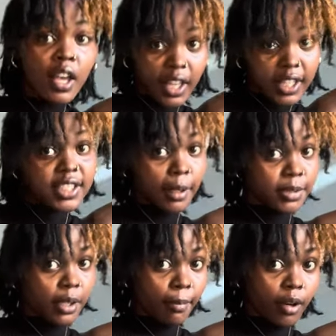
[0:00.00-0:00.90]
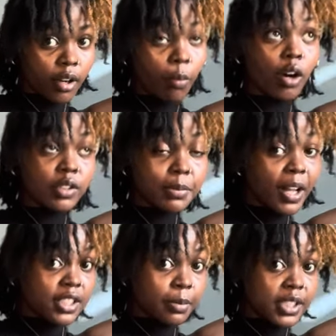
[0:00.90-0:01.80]
It's September. Well, it's
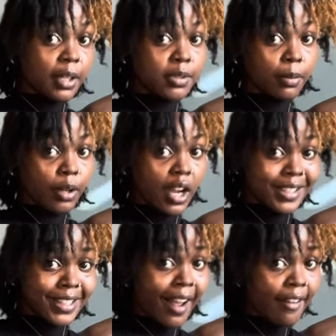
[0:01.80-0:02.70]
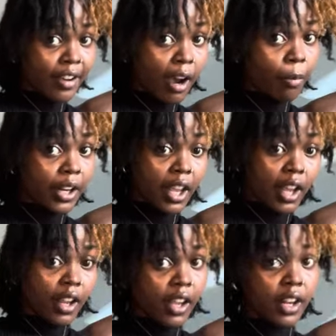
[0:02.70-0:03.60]
about to be September, guys, and I haven't got one
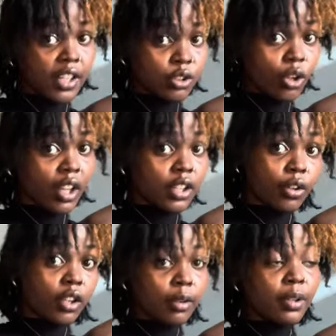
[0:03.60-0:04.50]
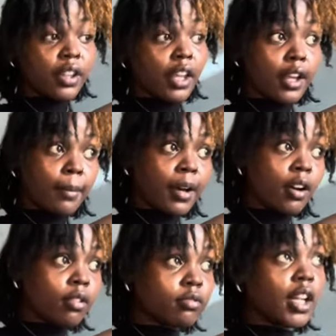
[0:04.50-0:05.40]
yet. And that's all I literally been thinking
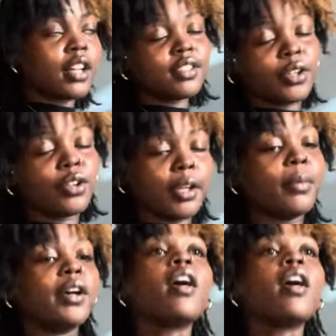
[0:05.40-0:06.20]
about. Not literally, but